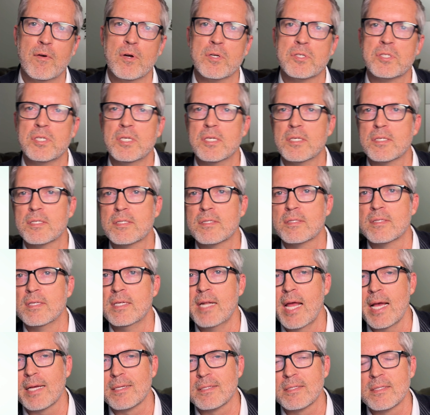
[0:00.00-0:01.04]
versus the
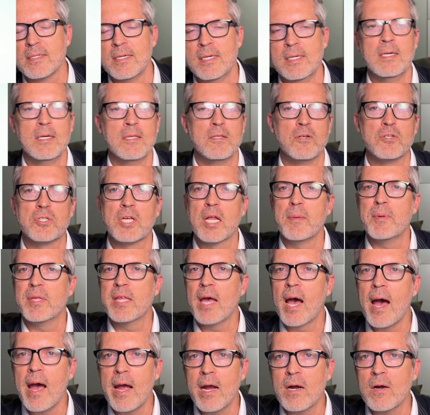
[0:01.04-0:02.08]
next? There's going to be
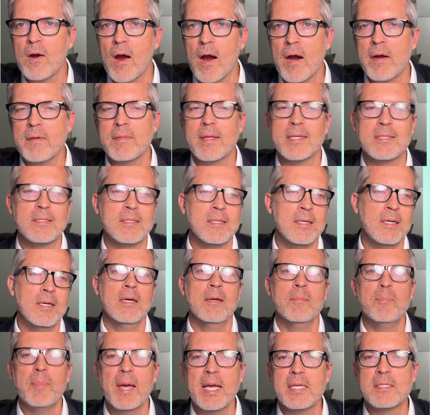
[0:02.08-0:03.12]
the IRR. That's
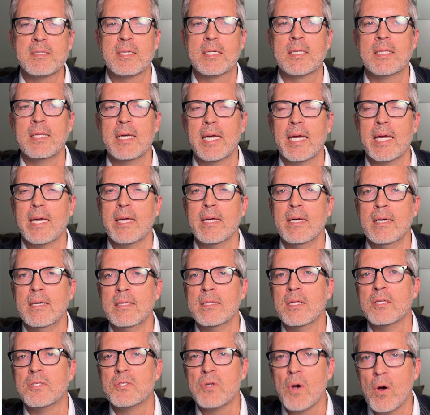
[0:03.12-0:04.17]
basically
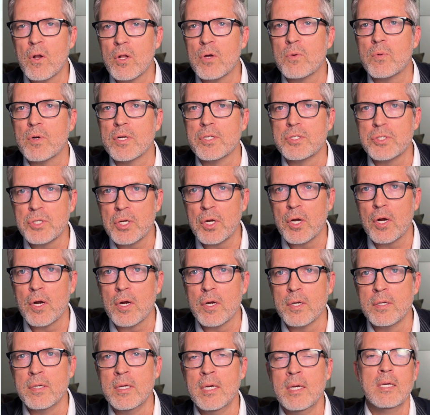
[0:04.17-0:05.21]
the total
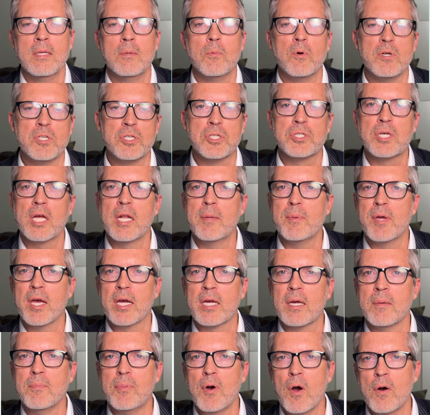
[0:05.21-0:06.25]
return, which is going to be a
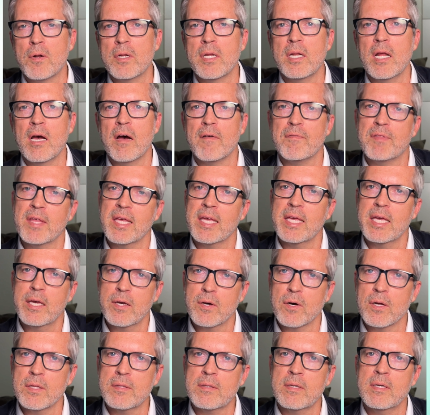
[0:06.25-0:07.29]
component of the
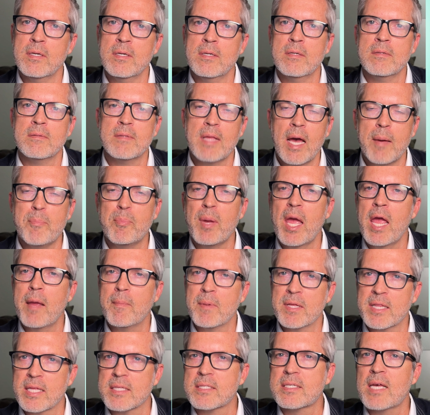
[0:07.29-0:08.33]
yield, that
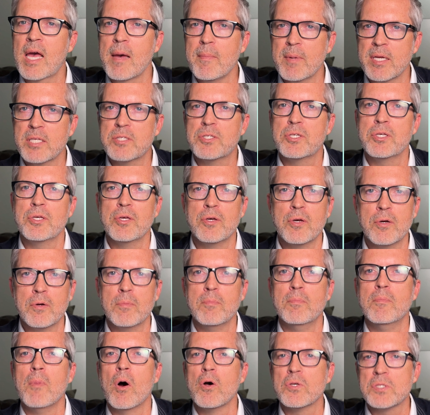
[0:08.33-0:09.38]
payment that's coming to you,
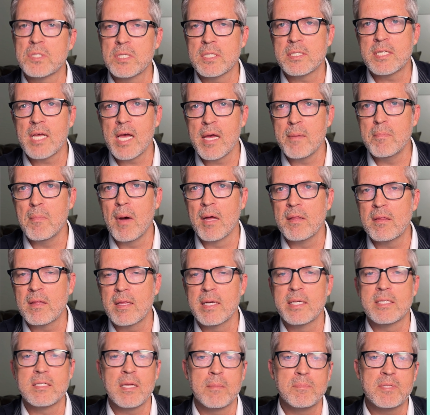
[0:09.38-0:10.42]
most of the time
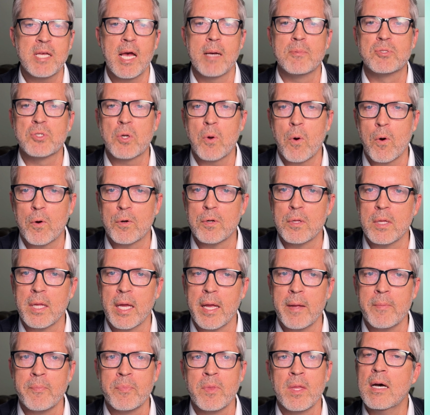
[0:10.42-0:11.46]
monthly, sometimes
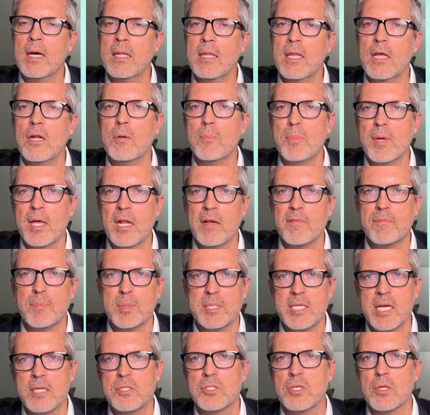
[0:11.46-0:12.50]
quarterly. A little bit of
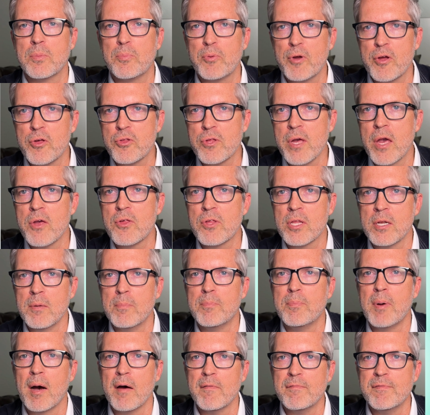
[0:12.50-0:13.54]
potential appreciation
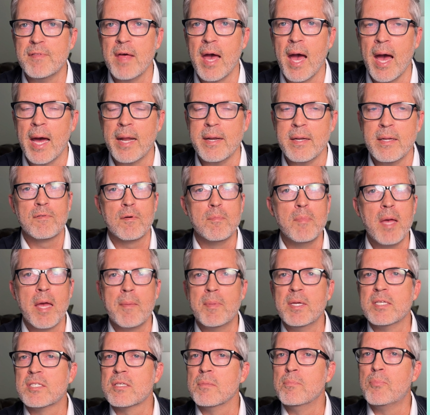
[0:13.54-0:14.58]
above that from
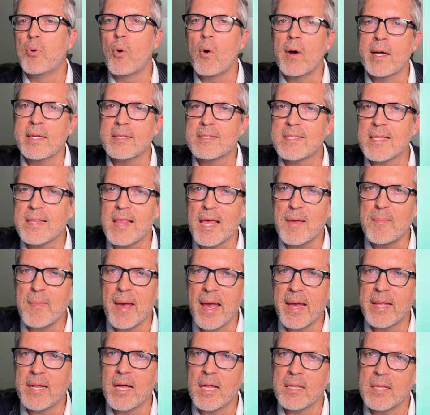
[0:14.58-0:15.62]
maybe some points that they
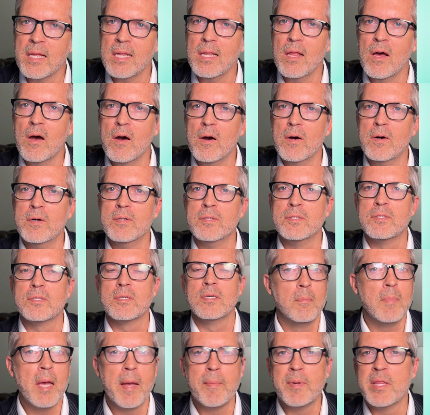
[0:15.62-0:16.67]
made on the loans.
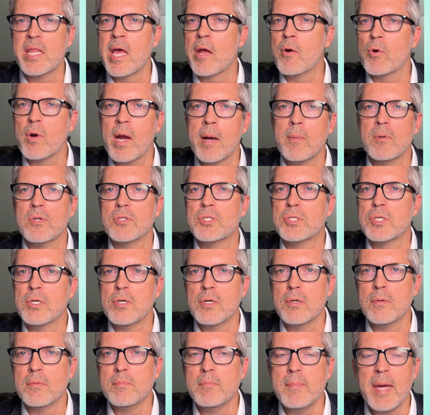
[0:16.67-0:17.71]
Maybe they were able
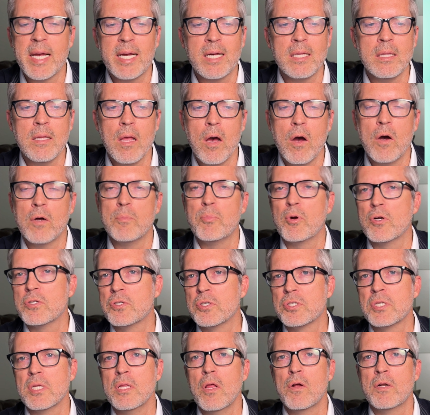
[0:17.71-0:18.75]
to make a loan,
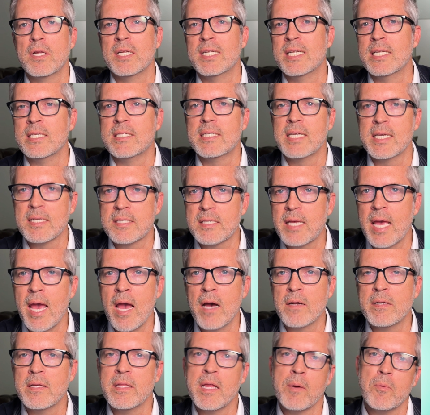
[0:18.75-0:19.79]
purchase a loan at a
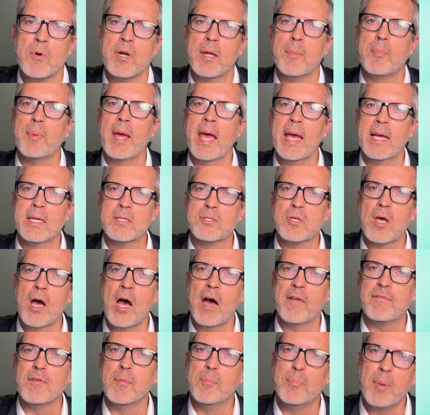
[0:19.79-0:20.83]
discount, and then when it pays
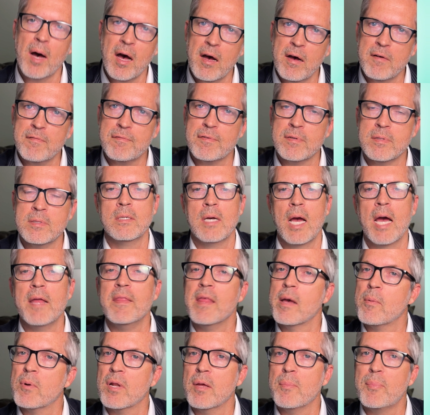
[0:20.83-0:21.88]
off above, and
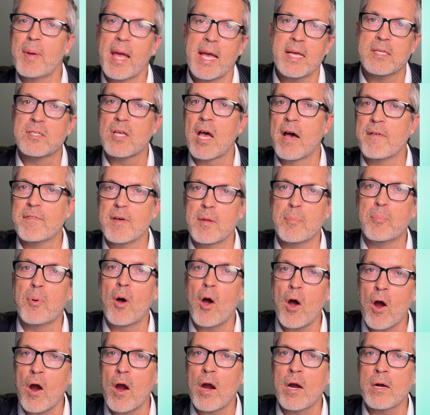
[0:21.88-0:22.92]
then when it pays off at
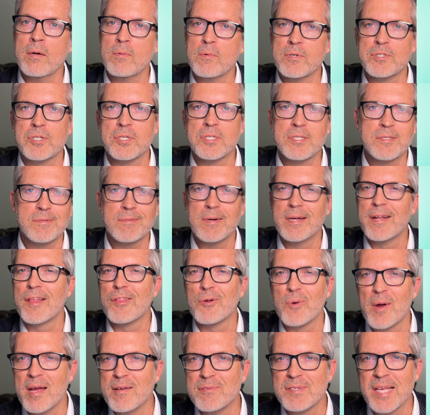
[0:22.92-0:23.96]
par, which is another
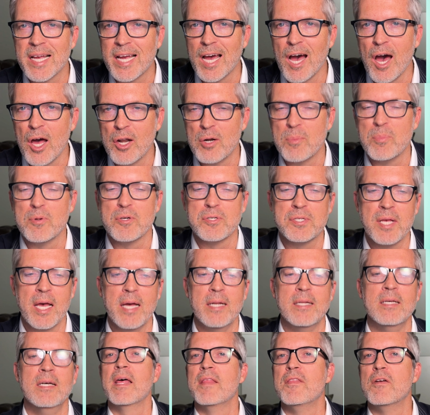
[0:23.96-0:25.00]
way of saying
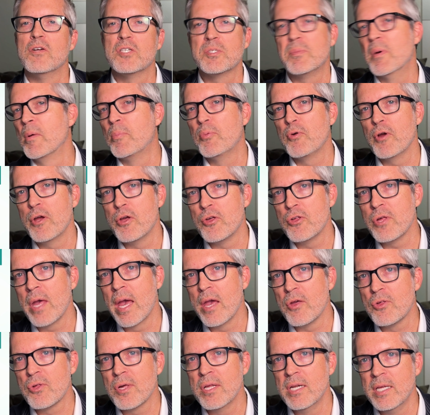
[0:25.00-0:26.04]
100%, and there's some
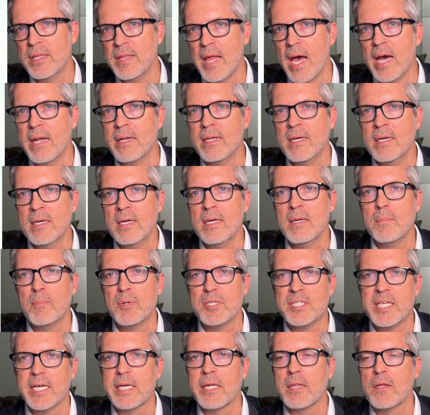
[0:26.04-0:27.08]
appreciation in that
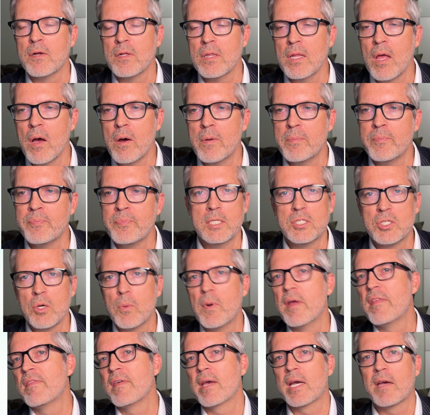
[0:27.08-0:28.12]
particular loan. And so
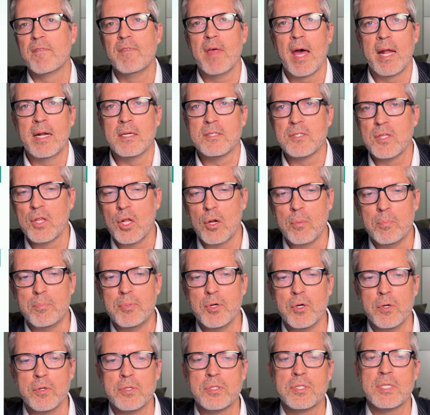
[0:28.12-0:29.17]
we think of that as a little
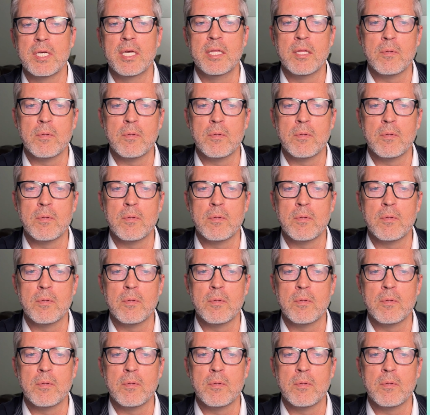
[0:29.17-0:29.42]
boost in